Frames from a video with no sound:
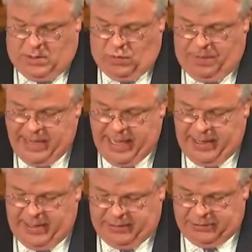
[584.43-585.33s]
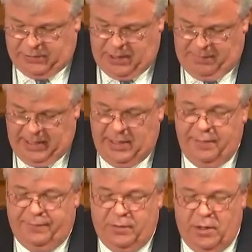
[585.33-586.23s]
We made an extremely
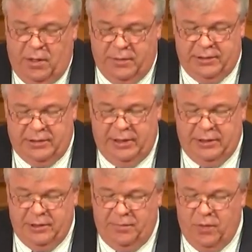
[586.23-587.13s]
difficult decision